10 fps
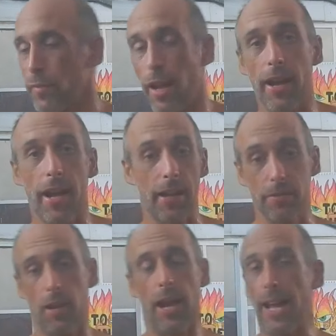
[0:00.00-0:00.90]
Now,
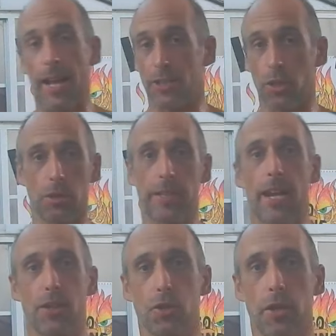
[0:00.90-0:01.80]
I, I, I totally
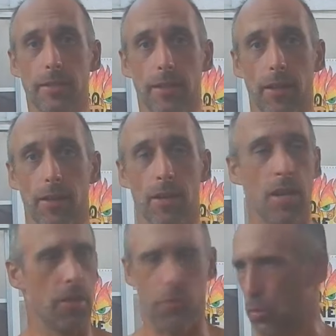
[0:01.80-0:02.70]
had a choice there.
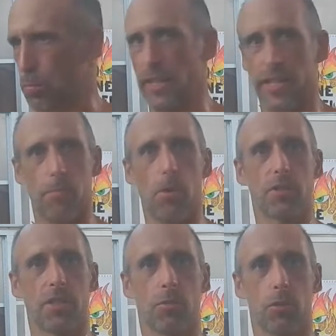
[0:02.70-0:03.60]
There are plenty of
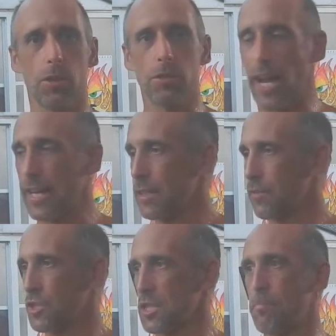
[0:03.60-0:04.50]
boats in the world. I could
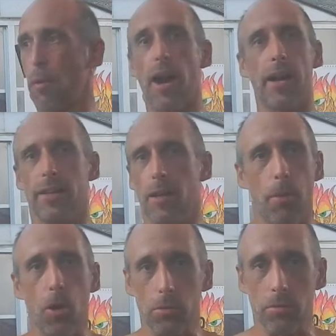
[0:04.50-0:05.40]
have just bought a
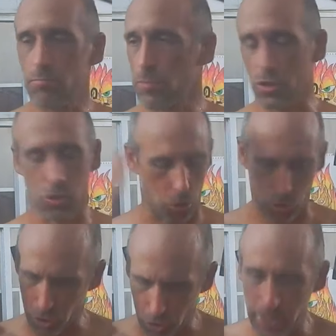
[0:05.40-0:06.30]
boat. go
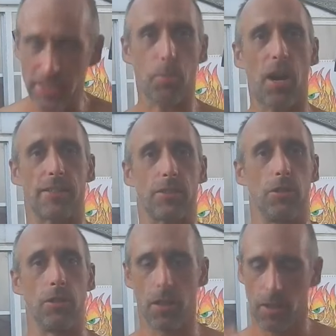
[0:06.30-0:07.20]
straight to practical.